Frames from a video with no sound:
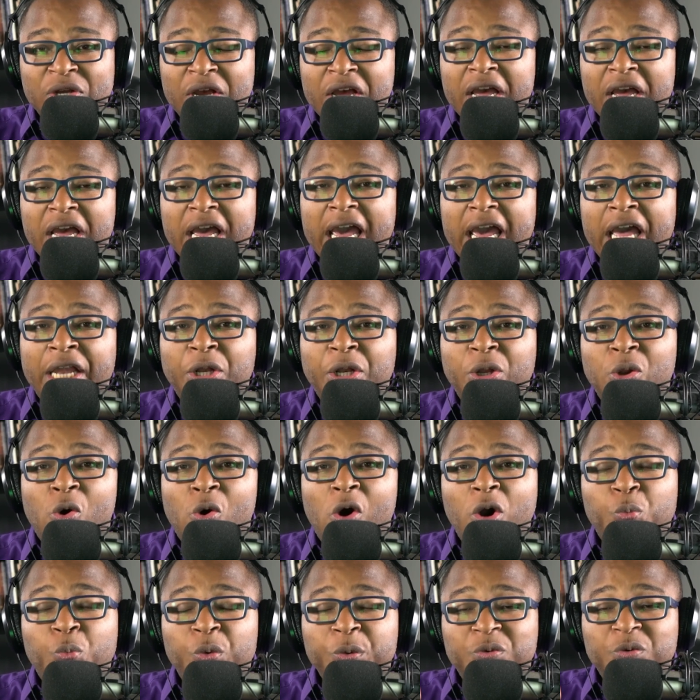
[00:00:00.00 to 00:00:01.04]
And
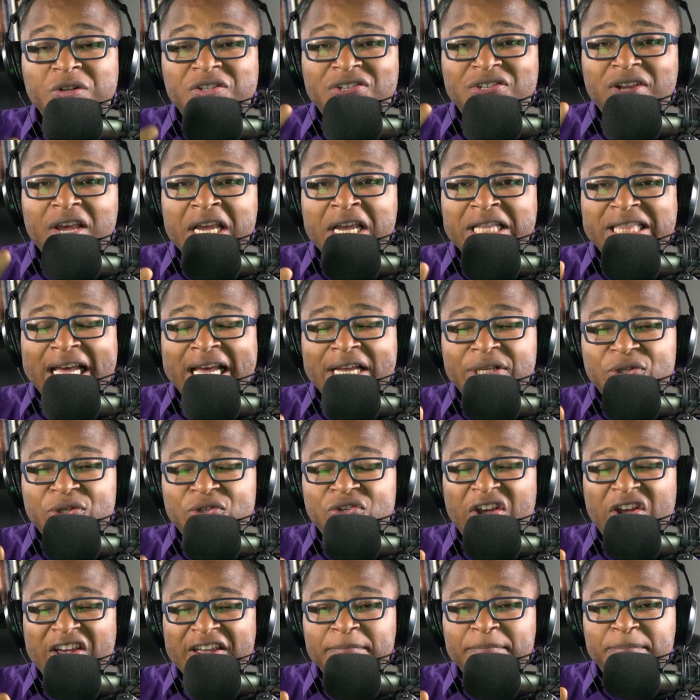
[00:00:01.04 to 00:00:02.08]
Lord, we will take that
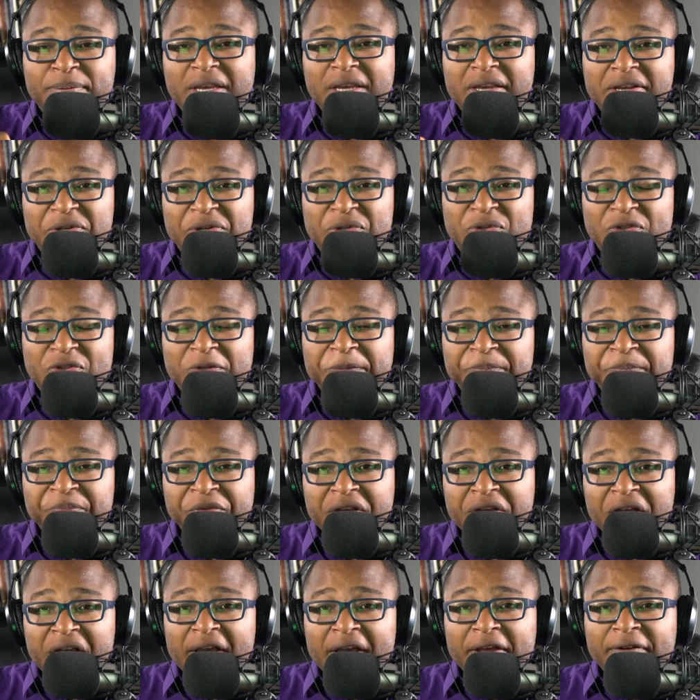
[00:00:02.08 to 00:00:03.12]
same peace.
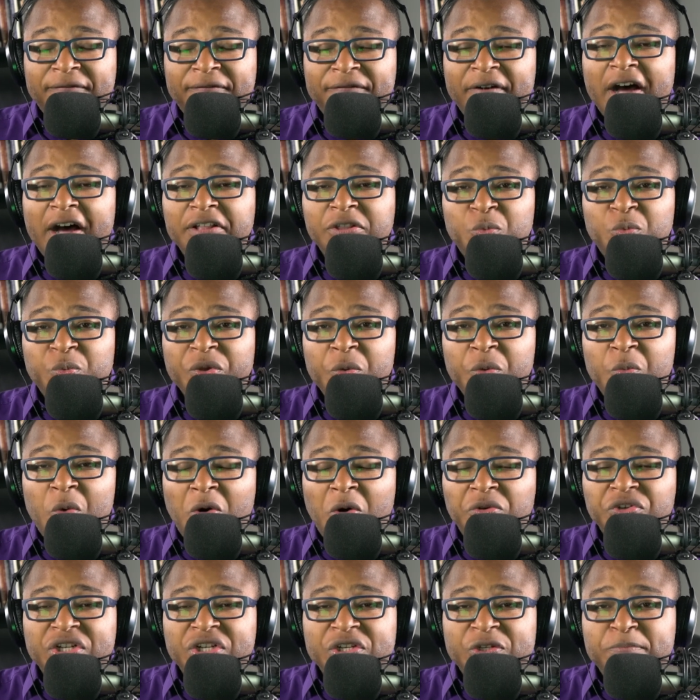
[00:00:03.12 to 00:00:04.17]
And Father, we
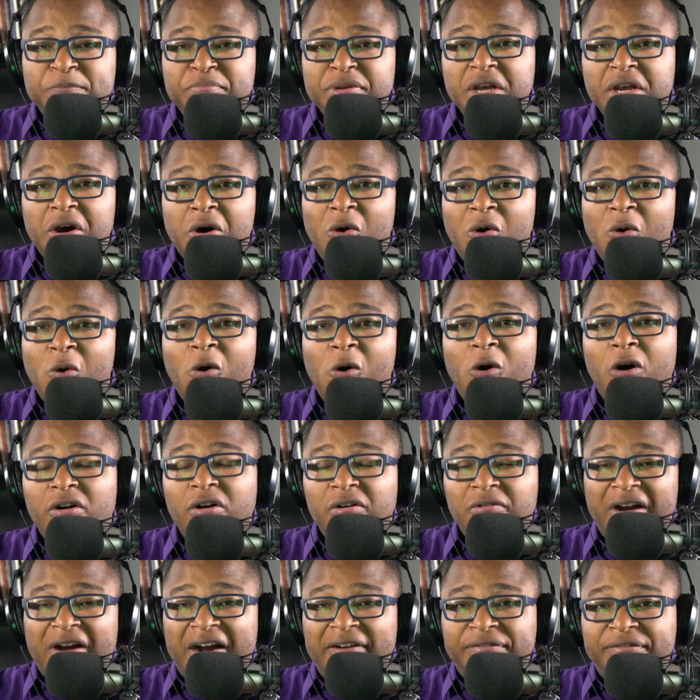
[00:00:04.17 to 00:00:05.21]
won't just be a
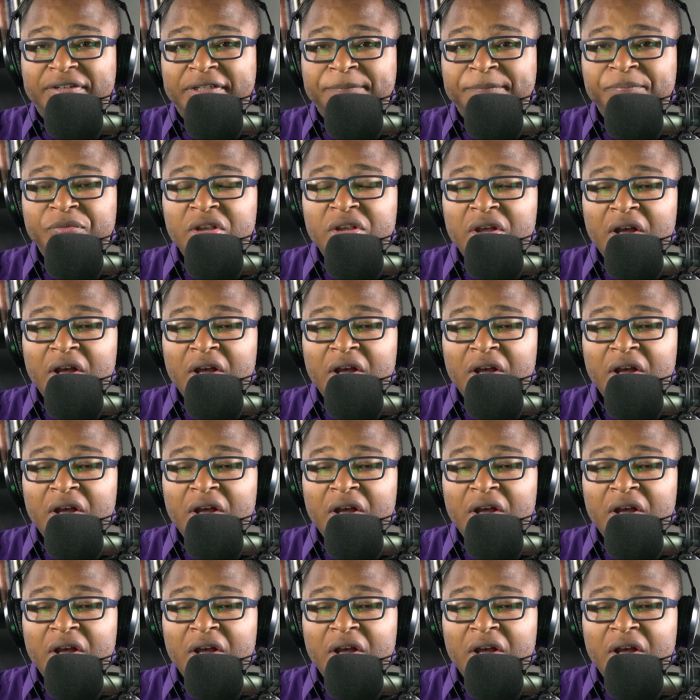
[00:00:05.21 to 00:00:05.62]
hoarder of it.